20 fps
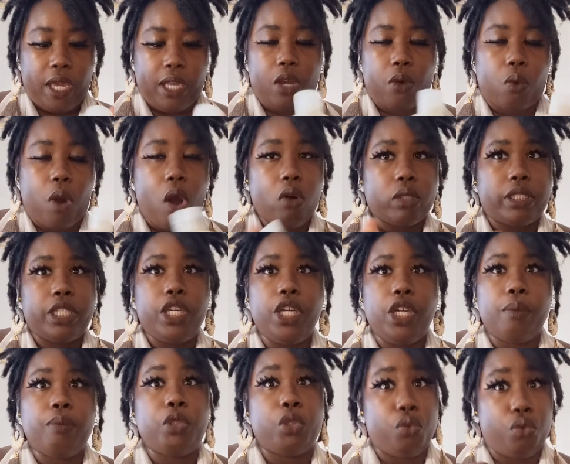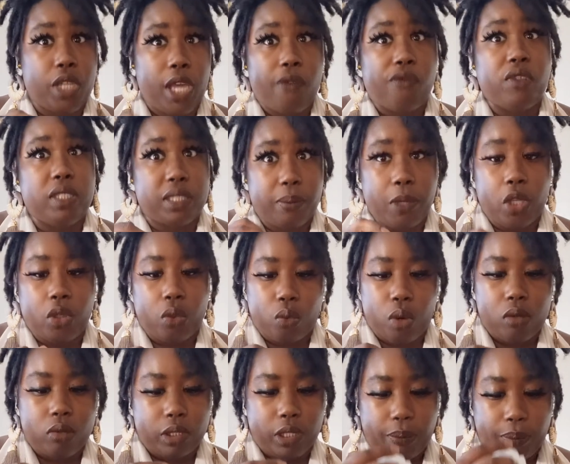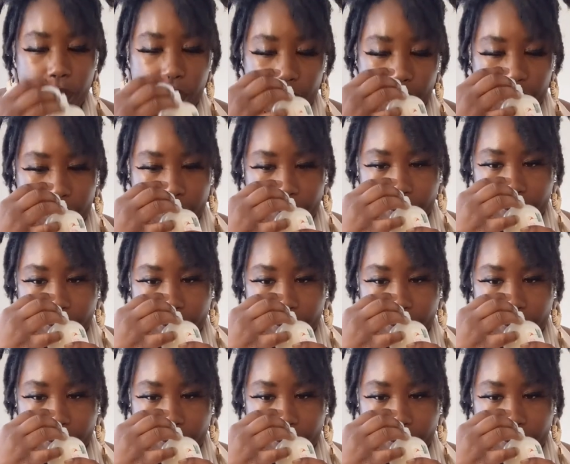and the rose hip you definitely smell the rose hip in it